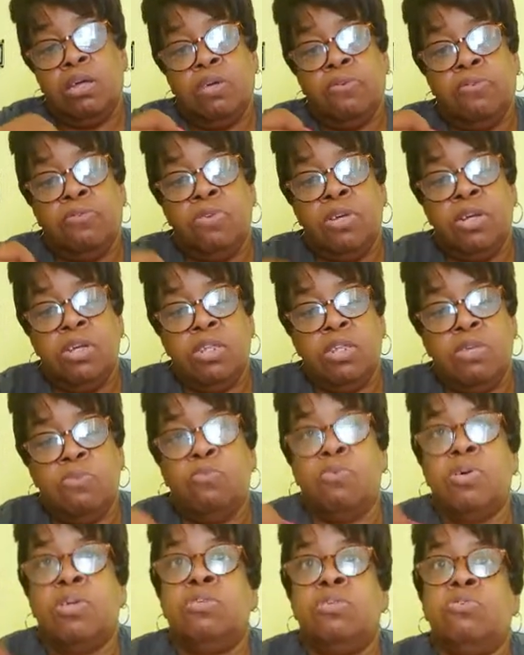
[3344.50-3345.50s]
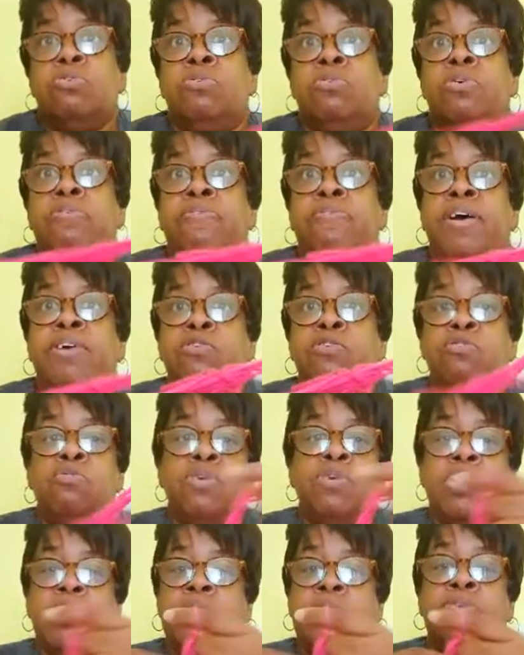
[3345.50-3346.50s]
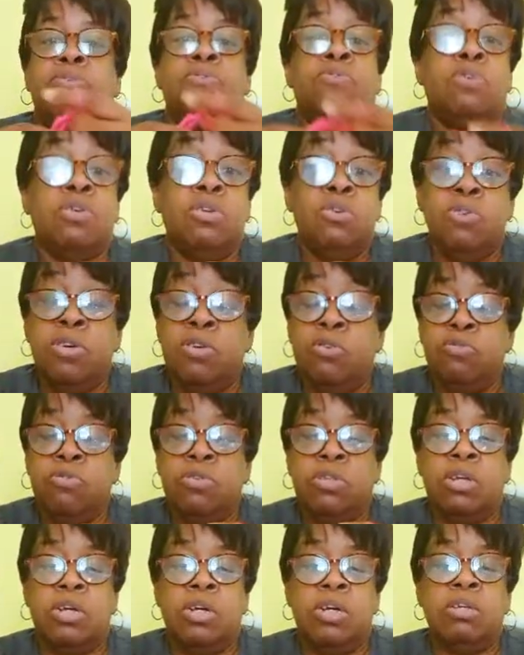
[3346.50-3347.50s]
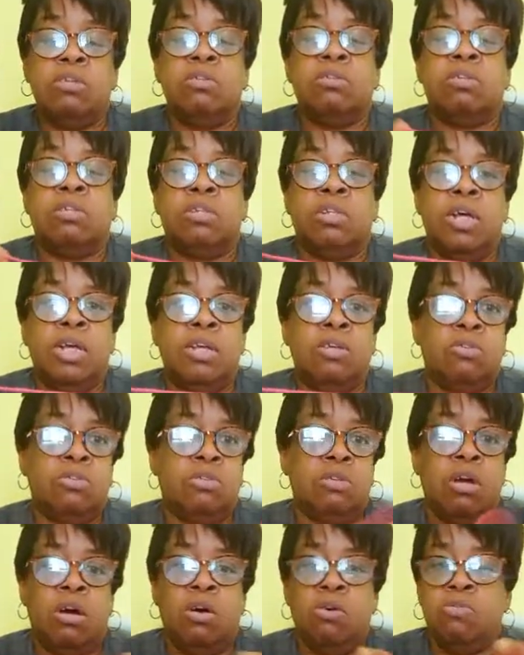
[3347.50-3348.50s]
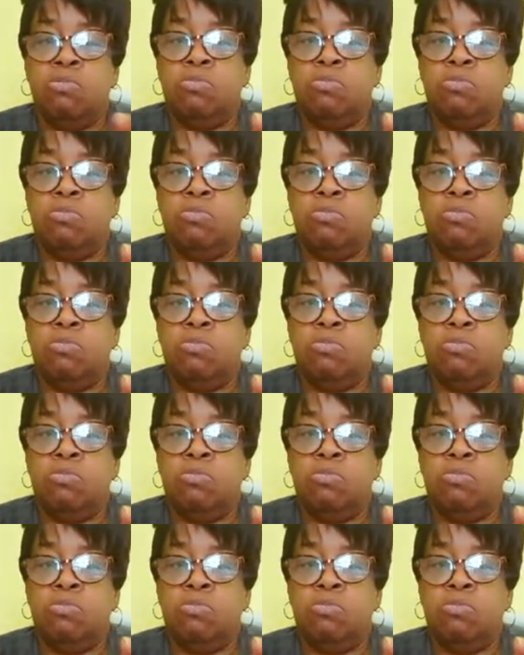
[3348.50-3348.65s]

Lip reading: you need someone to invite you in, you're interested, let us know.